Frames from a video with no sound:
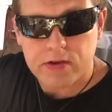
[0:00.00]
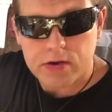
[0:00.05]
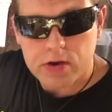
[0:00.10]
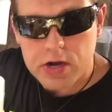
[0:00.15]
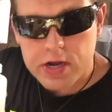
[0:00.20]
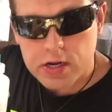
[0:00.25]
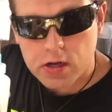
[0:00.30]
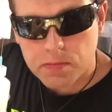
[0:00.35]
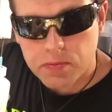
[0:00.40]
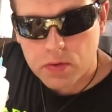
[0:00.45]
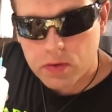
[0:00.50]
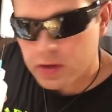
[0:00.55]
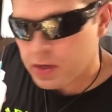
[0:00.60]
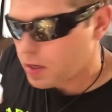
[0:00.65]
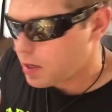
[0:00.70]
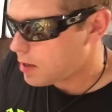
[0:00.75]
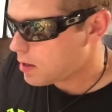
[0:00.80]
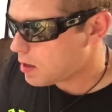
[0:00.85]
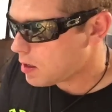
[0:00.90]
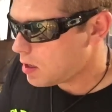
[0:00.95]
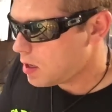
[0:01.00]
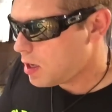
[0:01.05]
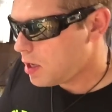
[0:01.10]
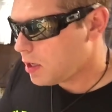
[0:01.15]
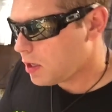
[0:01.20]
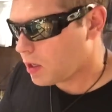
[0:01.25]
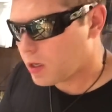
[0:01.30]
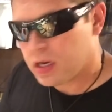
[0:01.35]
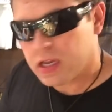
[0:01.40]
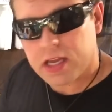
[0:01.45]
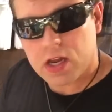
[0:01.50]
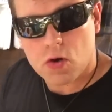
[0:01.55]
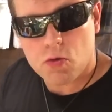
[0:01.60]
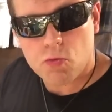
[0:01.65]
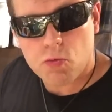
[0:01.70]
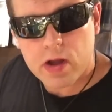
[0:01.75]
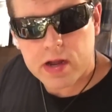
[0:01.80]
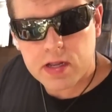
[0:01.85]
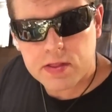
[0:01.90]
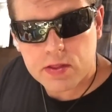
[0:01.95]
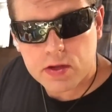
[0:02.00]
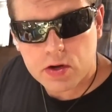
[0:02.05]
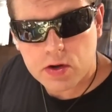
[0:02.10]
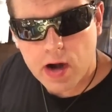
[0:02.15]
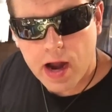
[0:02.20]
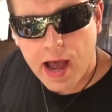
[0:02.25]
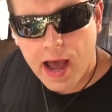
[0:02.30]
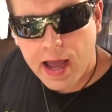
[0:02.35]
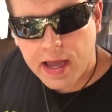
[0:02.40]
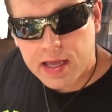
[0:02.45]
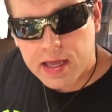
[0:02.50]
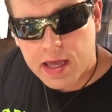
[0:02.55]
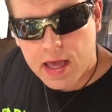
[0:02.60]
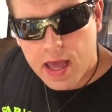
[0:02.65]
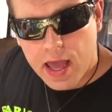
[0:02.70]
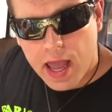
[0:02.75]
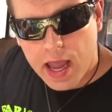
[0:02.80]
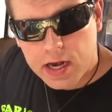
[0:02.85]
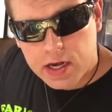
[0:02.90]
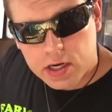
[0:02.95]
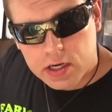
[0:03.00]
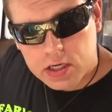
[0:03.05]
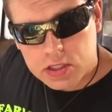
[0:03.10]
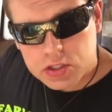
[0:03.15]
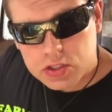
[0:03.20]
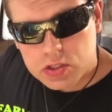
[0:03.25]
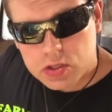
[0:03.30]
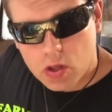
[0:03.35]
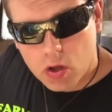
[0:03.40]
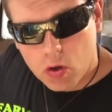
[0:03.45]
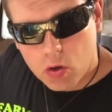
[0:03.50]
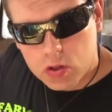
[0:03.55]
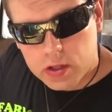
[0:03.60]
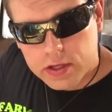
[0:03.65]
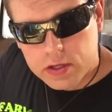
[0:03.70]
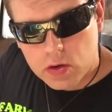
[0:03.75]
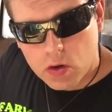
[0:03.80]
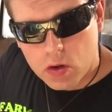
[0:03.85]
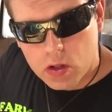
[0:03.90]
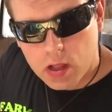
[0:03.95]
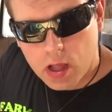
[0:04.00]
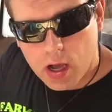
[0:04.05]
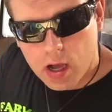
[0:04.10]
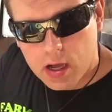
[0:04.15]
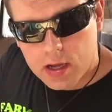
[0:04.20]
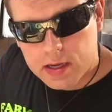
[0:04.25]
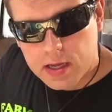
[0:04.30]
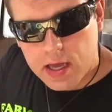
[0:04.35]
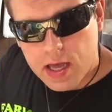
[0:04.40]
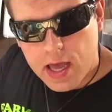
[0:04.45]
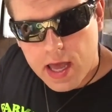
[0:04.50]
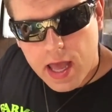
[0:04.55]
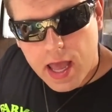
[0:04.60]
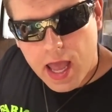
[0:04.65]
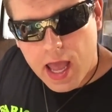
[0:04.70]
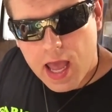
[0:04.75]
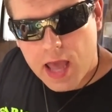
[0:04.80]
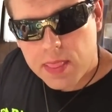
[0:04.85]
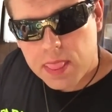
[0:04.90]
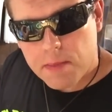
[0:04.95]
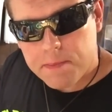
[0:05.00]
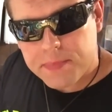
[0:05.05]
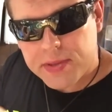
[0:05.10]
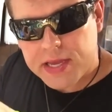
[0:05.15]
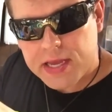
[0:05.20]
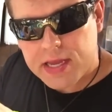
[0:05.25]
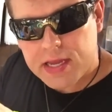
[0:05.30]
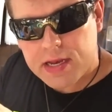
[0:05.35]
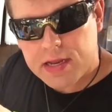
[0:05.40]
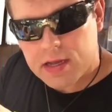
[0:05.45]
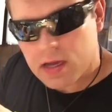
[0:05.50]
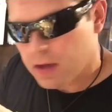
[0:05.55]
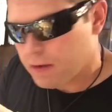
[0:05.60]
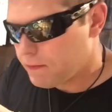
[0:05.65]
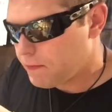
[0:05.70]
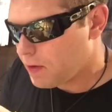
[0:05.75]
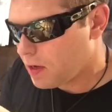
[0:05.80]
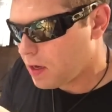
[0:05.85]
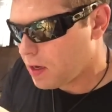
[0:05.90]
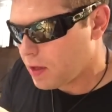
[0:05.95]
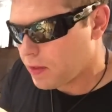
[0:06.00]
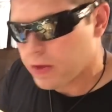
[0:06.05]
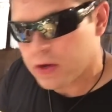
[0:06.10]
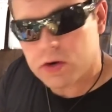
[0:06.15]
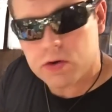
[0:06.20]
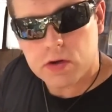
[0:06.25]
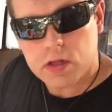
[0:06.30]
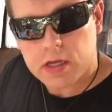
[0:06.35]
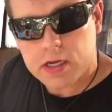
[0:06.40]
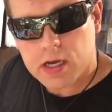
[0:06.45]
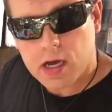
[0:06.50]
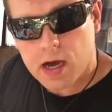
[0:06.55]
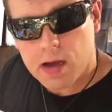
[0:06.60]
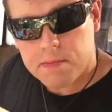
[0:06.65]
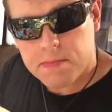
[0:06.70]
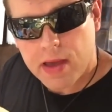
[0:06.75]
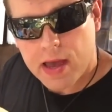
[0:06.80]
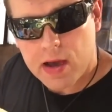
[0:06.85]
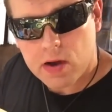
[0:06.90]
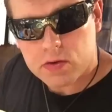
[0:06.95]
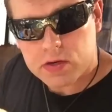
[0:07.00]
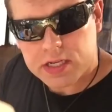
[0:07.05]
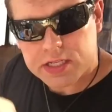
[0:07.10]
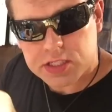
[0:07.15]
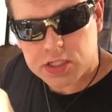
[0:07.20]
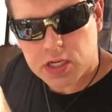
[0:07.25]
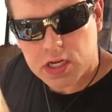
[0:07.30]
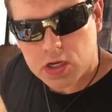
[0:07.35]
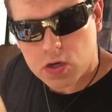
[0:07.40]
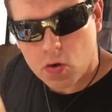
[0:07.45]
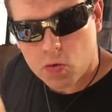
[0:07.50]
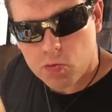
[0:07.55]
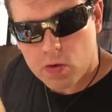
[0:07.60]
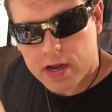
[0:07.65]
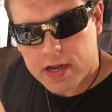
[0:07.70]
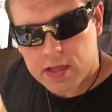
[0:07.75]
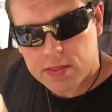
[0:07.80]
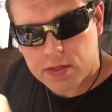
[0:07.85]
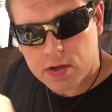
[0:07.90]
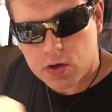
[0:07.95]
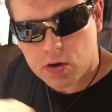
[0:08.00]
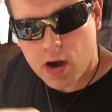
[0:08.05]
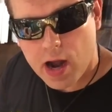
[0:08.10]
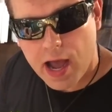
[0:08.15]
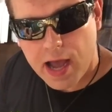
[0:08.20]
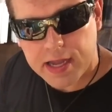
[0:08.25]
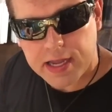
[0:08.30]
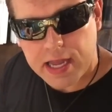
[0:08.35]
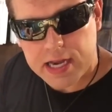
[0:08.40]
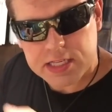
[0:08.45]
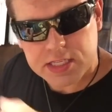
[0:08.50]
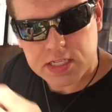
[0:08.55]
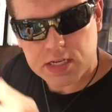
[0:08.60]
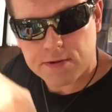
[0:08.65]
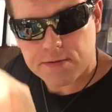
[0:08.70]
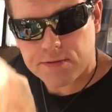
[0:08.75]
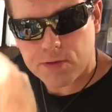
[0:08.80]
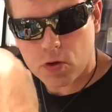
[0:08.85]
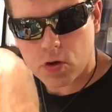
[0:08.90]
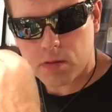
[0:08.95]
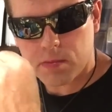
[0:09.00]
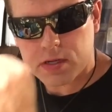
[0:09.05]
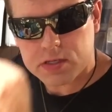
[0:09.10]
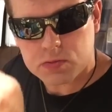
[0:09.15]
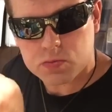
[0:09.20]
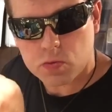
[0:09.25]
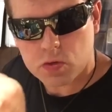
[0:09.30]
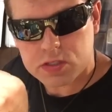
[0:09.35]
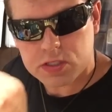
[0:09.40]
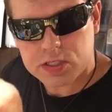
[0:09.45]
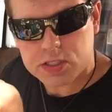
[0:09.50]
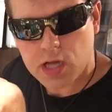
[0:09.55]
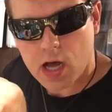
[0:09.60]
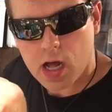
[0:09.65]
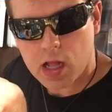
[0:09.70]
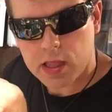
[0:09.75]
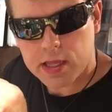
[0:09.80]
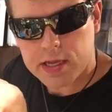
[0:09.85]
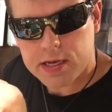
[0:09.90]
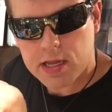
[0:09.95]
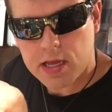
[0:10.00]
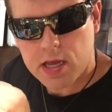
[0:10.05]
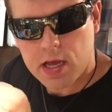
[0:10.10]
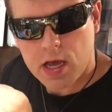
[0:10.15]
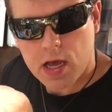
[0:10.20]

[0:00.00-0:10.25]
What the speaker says: needle point here. You're going to get it right in the crack and you're going to slowly go along. And the bead of the acrylic compound is going to go right in the crack and it's going to form as one solid